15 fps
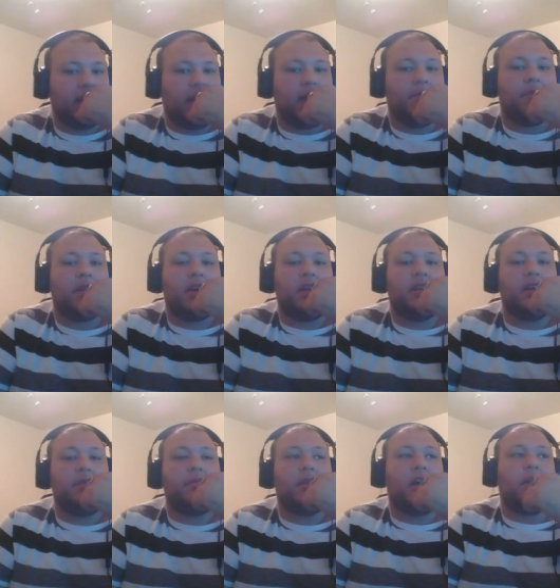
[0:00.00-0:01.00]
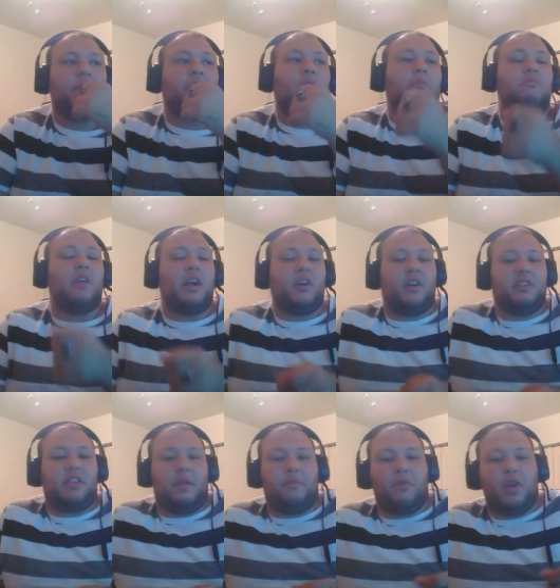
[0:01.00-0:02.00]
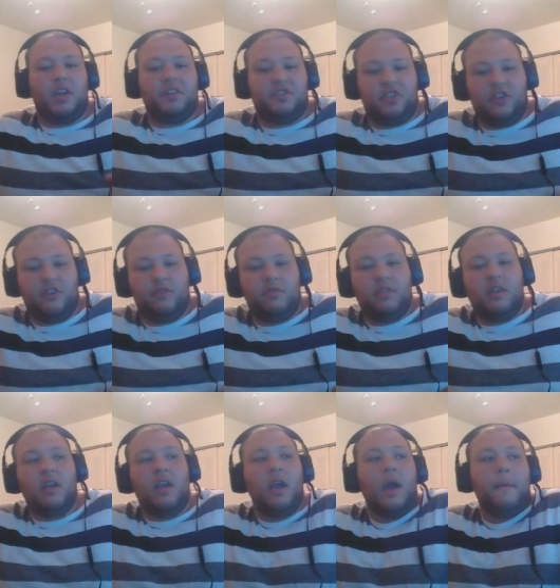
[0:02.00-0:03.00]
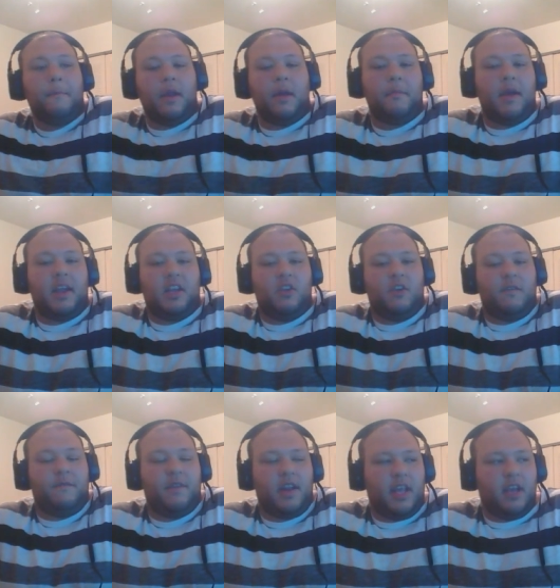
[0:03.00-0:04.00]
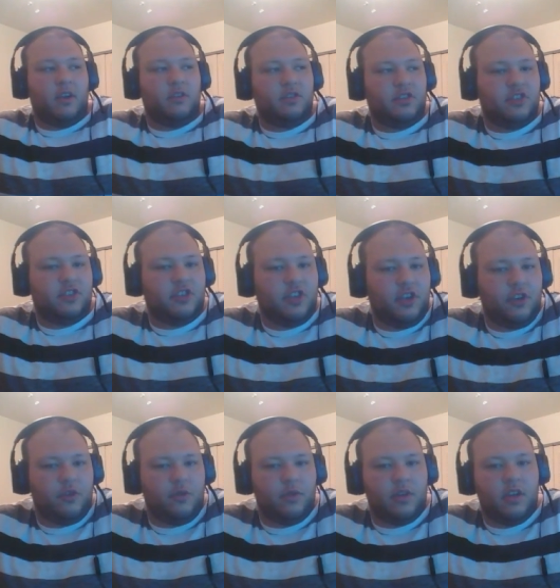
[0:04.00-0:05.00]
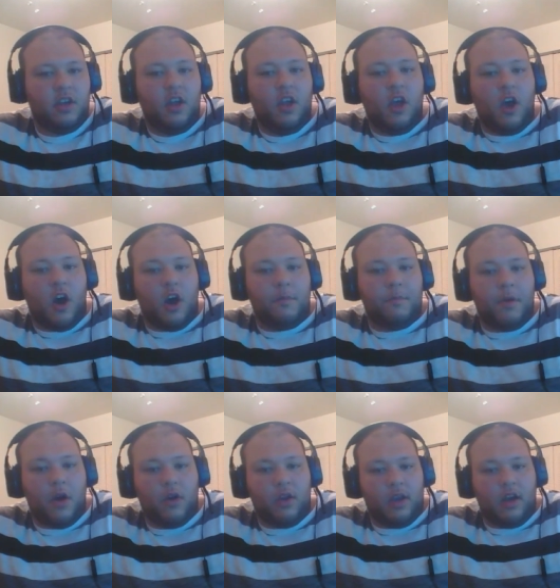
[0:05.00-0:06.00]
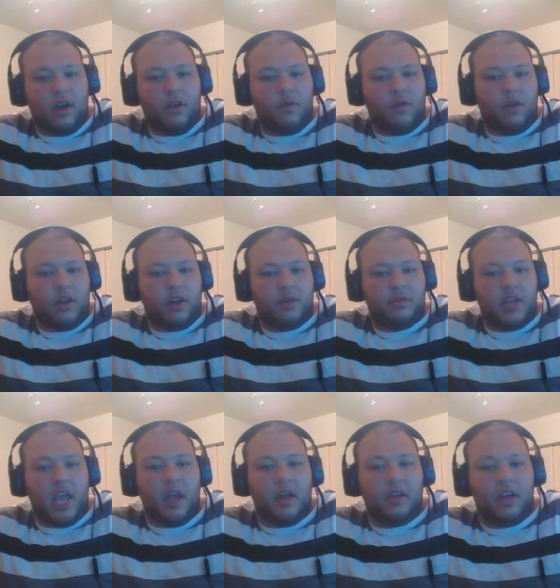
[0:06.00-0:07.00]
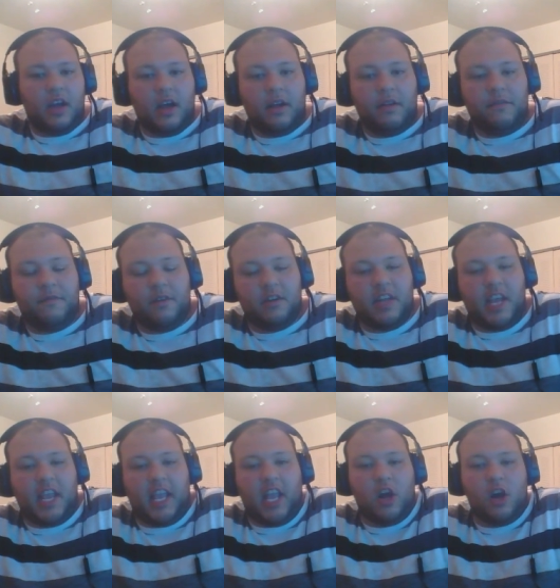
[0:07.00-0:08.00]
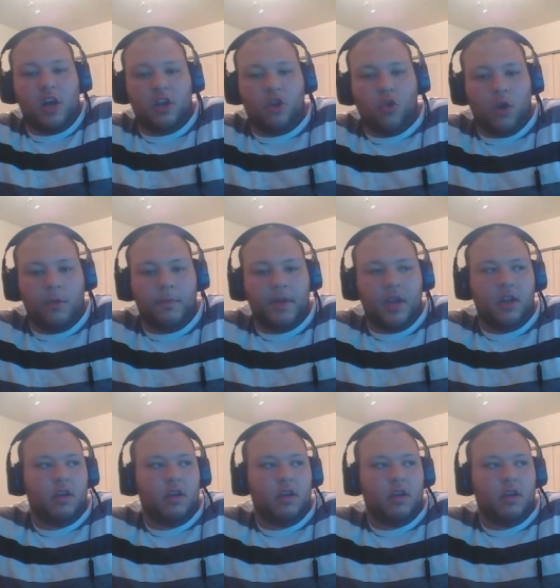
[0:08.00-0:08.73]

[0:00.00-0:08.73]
I'm uh, I'm not gonna say pretty soon, but I might do a video soon on Poke uh, uh, for taking on Norman.